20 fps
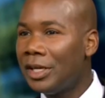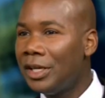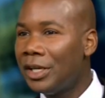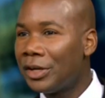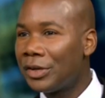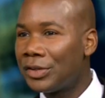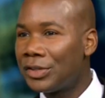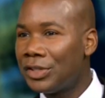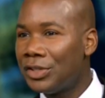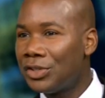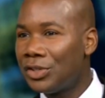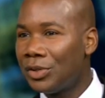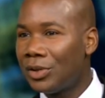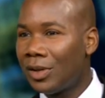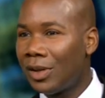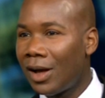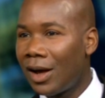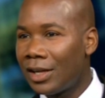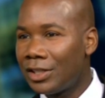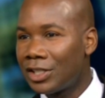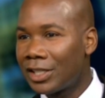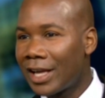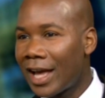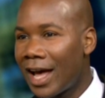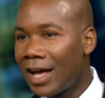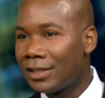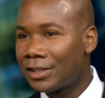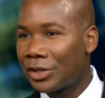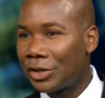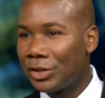year since you launched
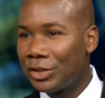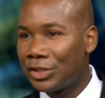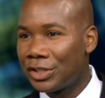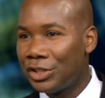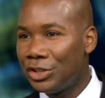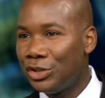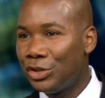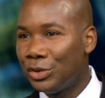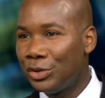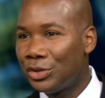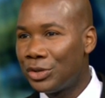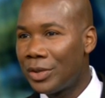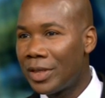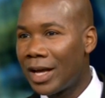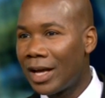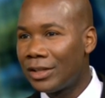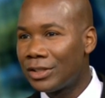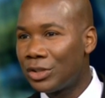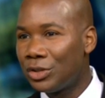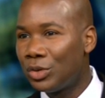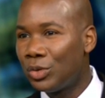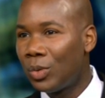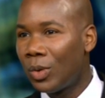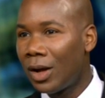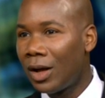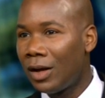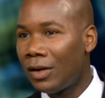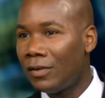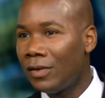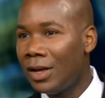Caskers in June
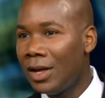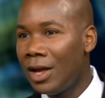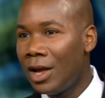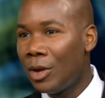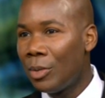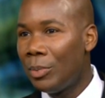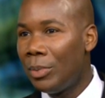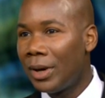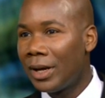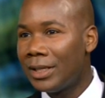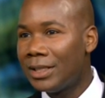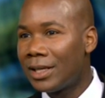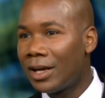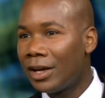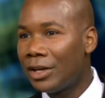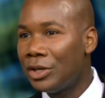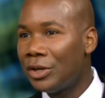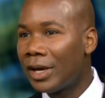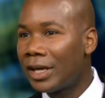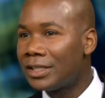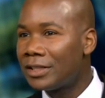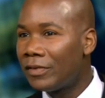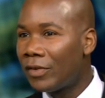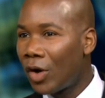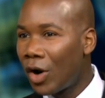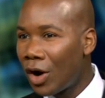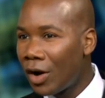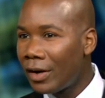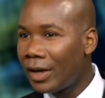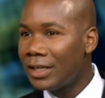2012, but uh, you guys have
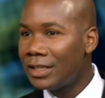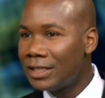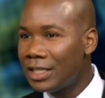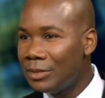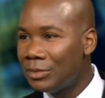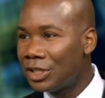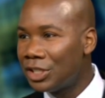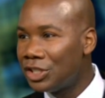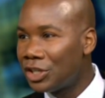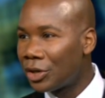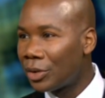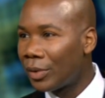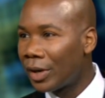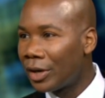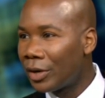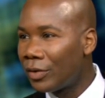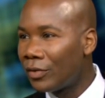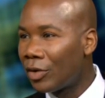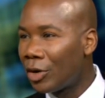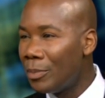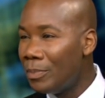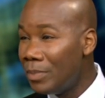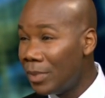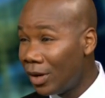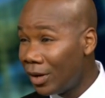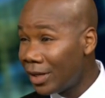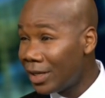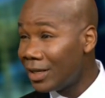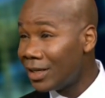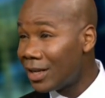already seemed to generate over a
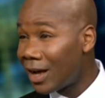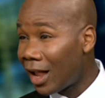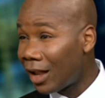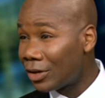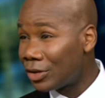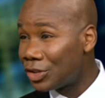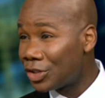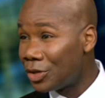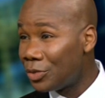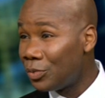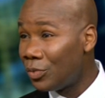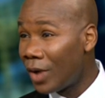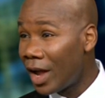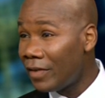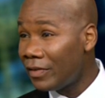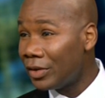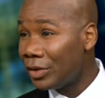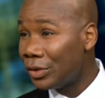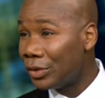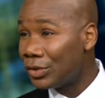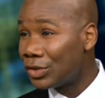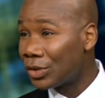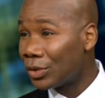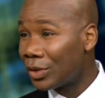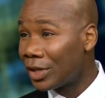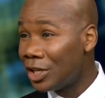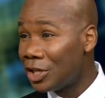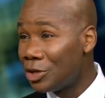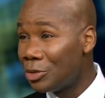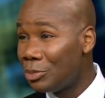million dollars in revenue. So can